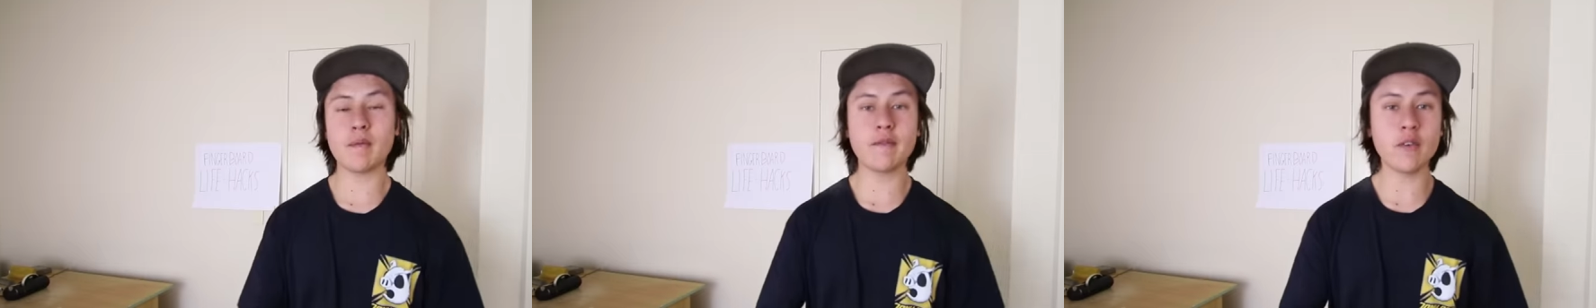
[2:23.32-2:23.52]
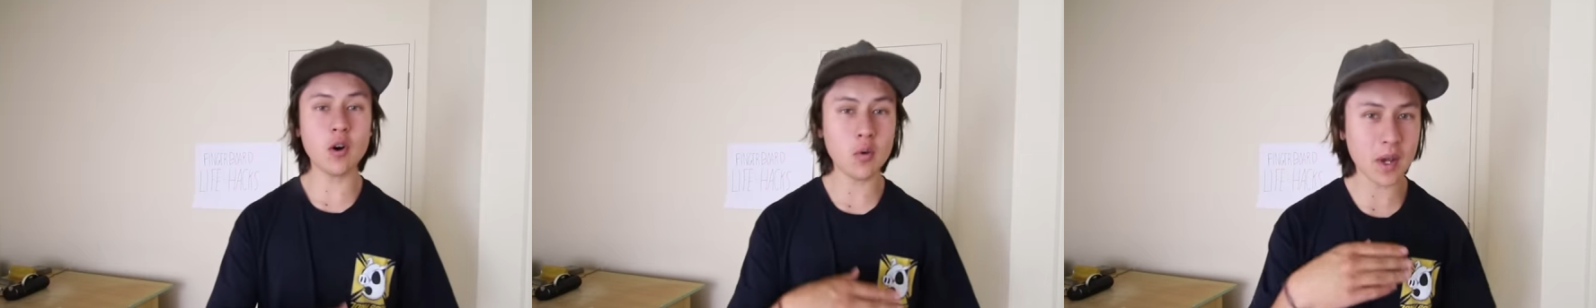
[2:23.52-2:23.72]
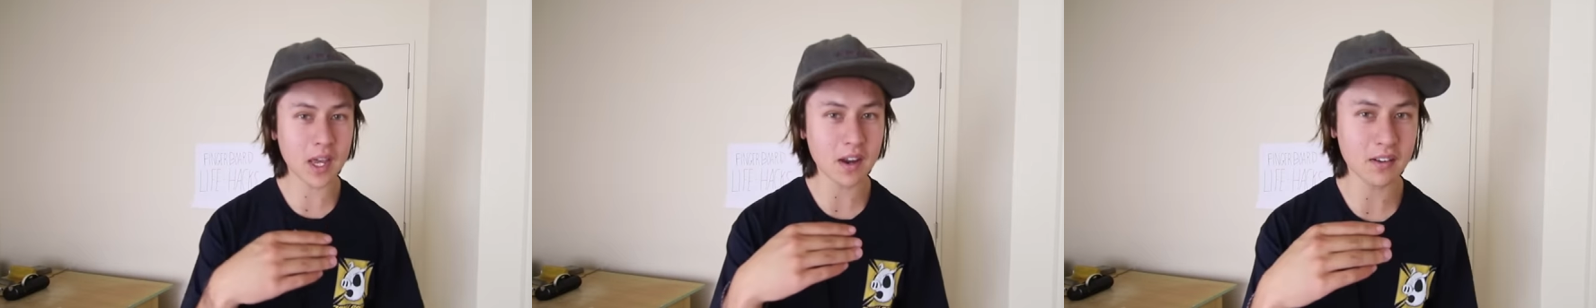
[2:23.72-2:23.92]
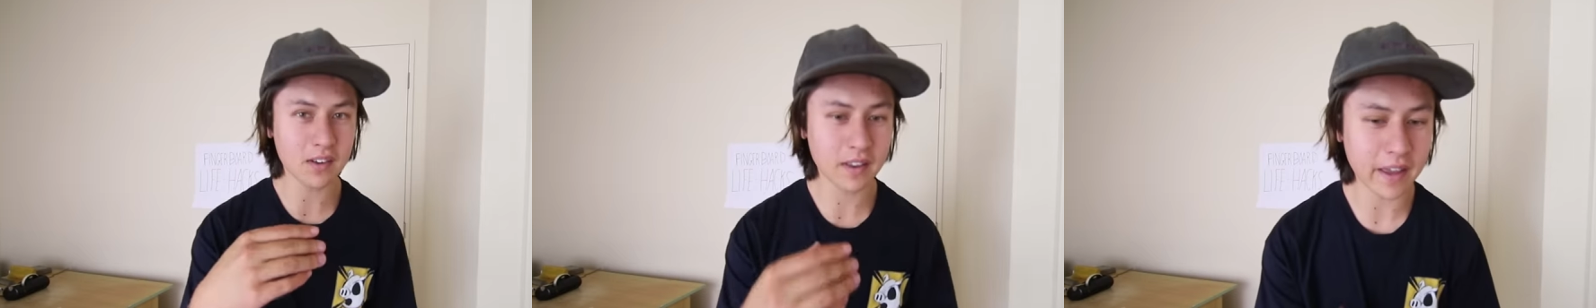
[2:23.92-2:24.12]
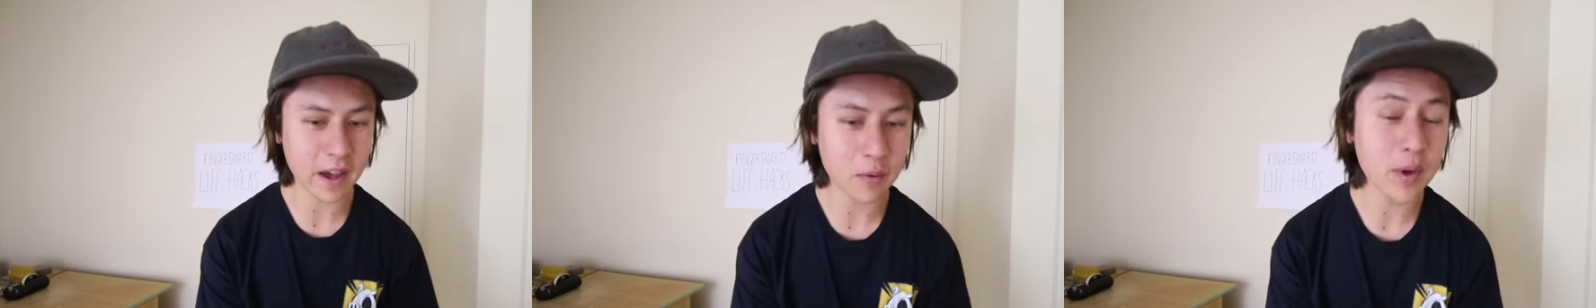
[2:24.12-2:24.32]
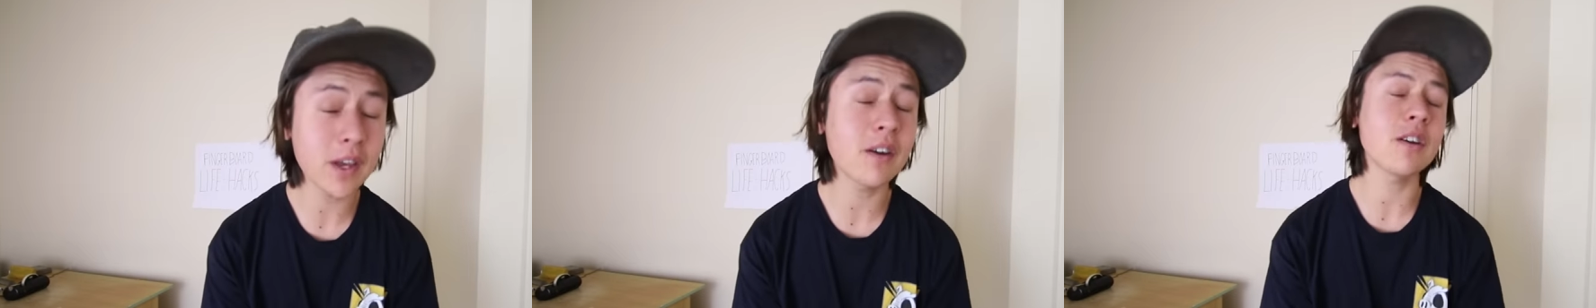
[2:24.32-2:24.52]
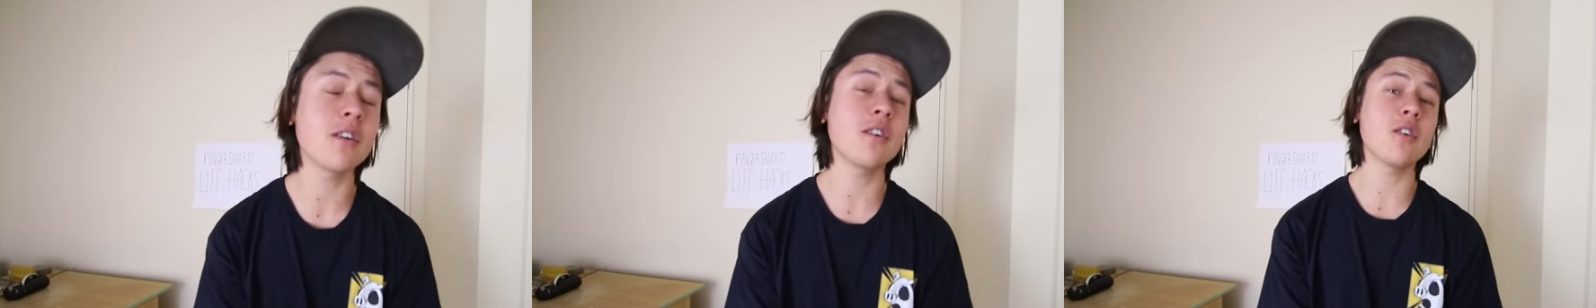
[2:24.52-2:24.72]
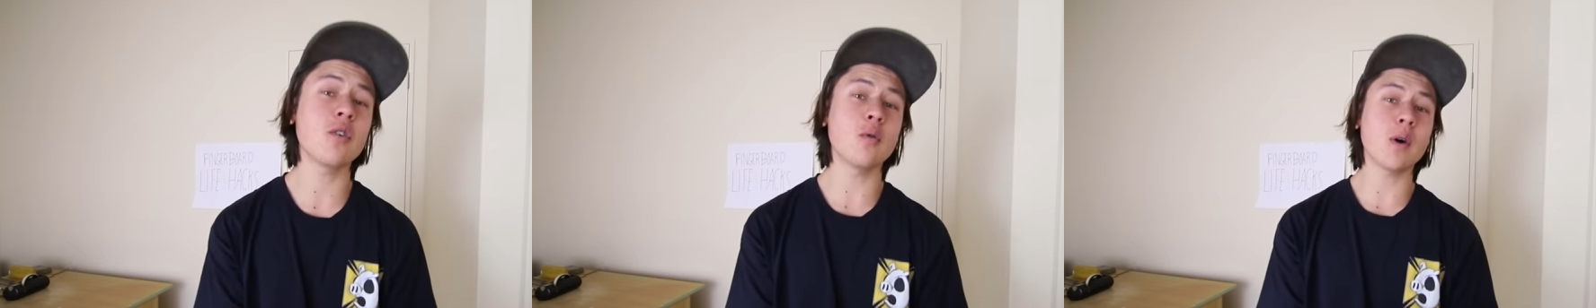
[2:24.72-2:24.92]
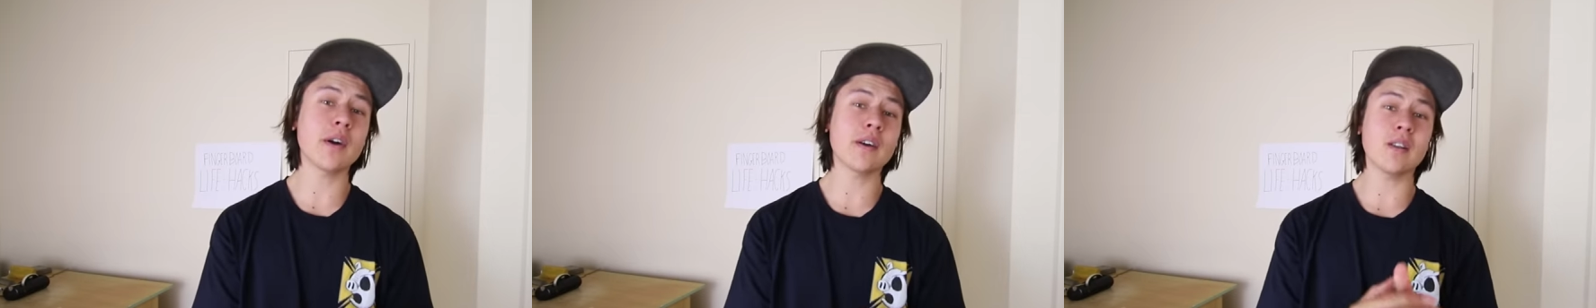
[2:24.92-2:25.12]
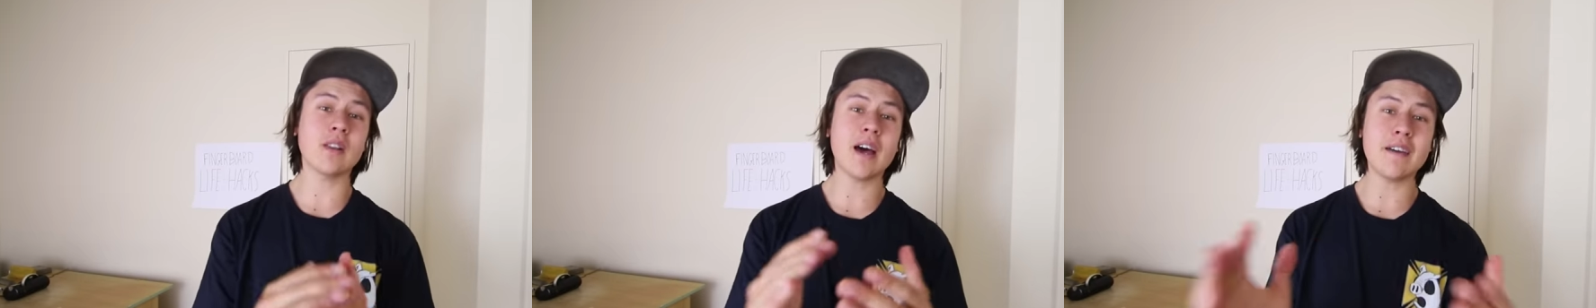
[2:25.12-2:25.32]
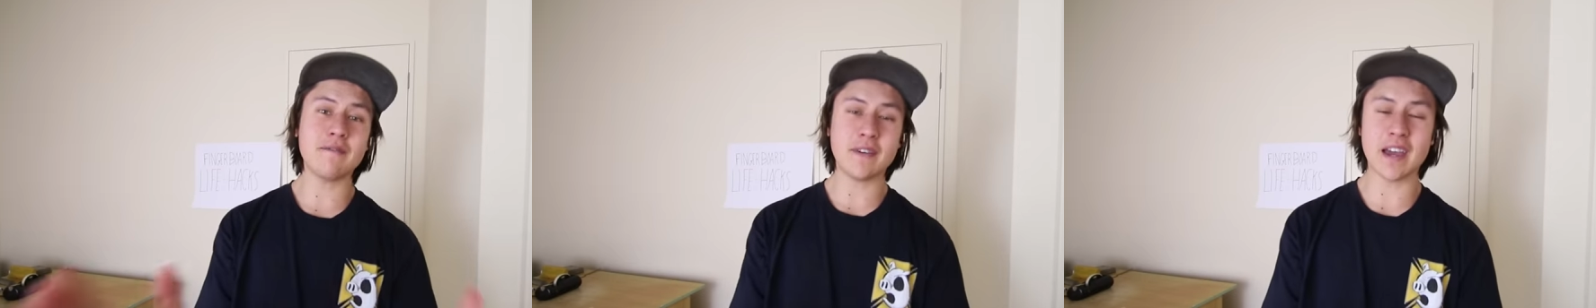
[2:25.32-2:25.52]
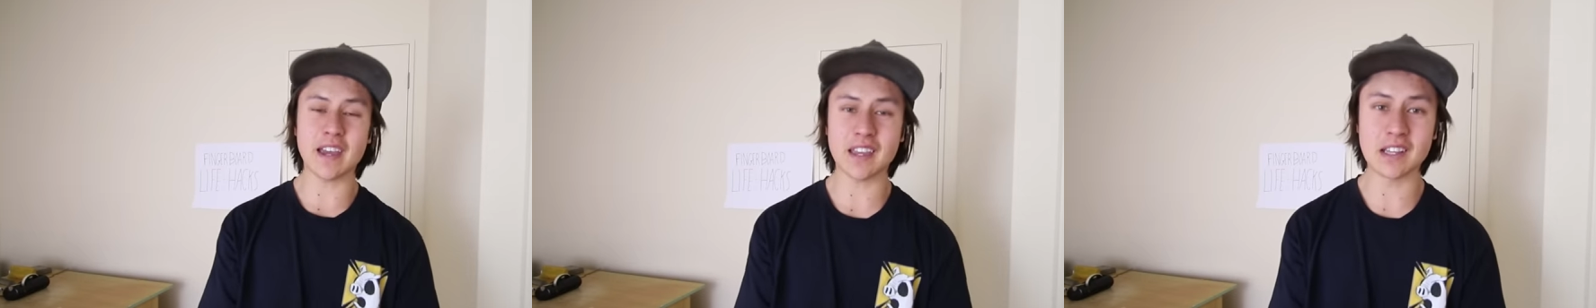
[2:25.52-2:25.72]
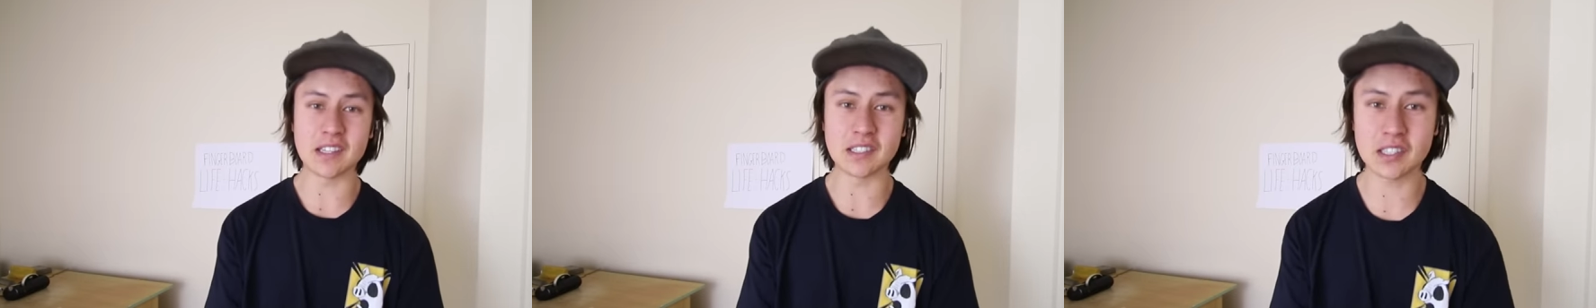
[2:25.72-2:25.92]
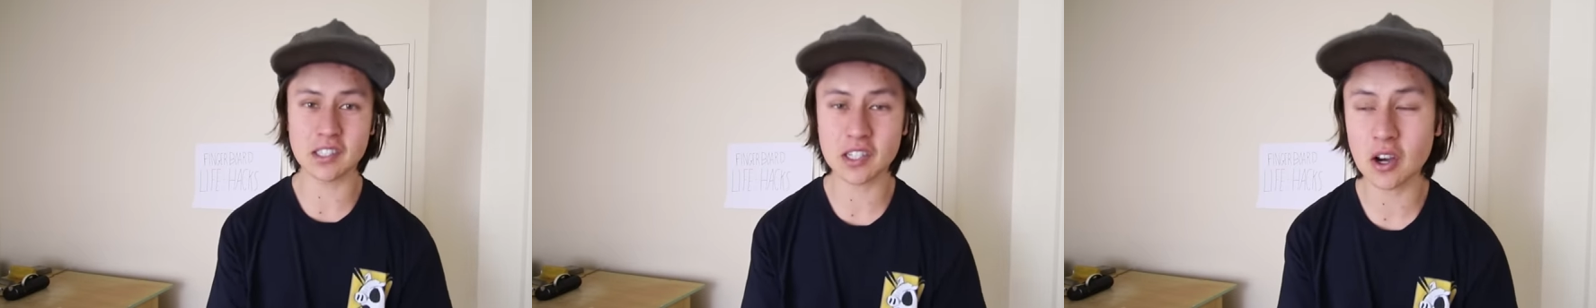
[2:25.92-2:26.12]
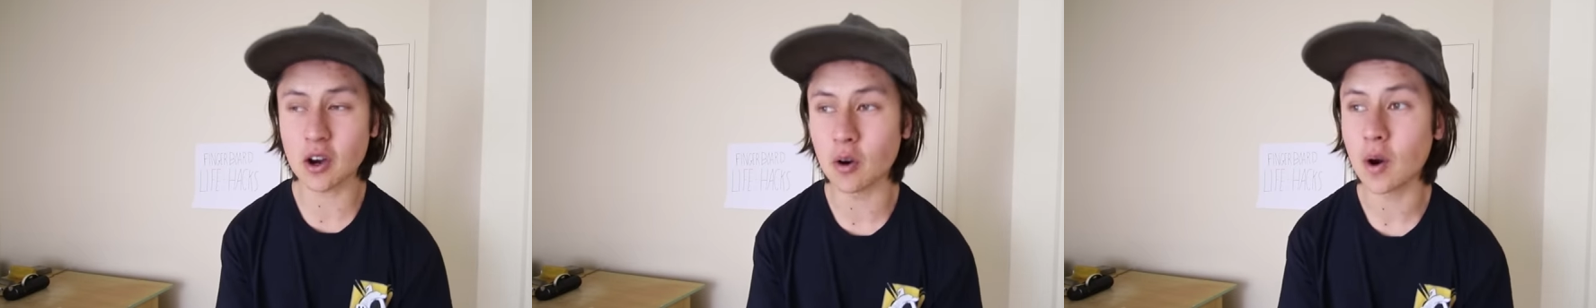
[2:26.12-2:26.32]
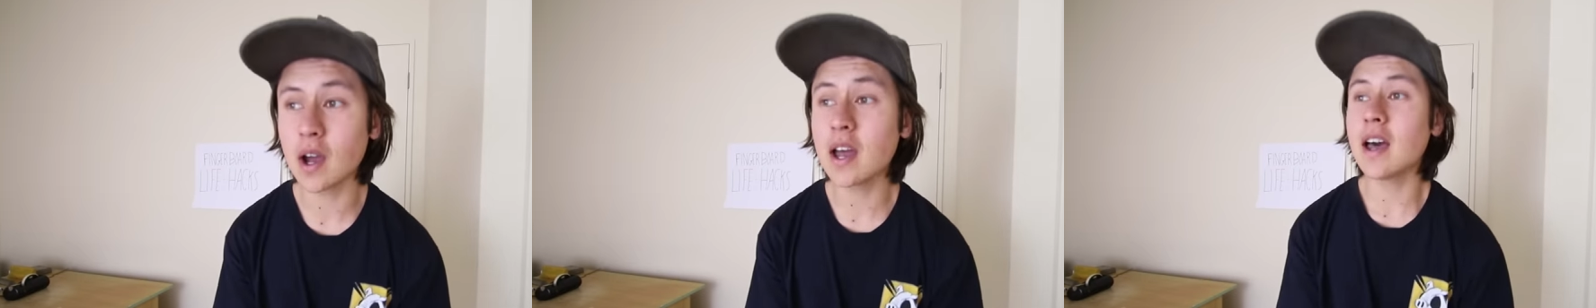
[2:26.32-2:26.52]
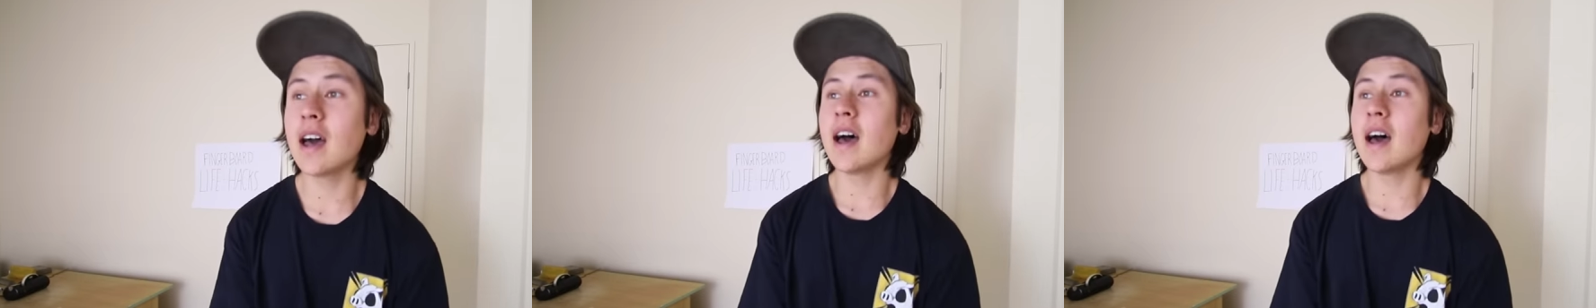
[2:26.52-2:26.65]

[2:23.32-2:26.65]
before we get into that, we gotta know what a life hack is. So,